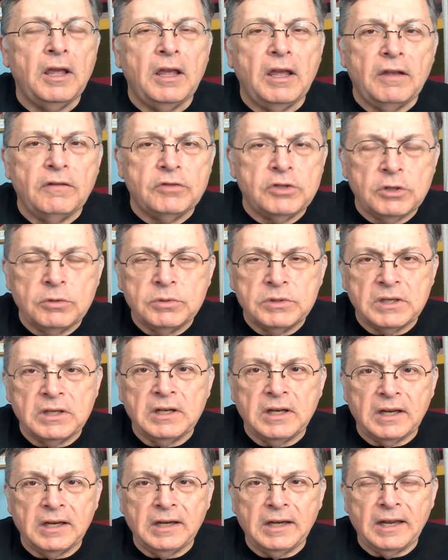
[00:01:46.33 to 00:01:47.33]
if she was
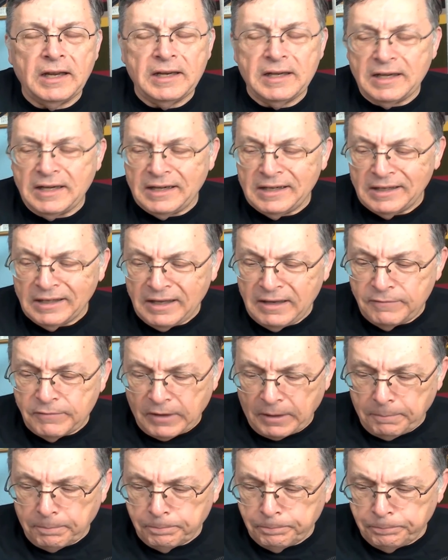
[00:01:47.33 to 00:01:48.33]
indeed leaving?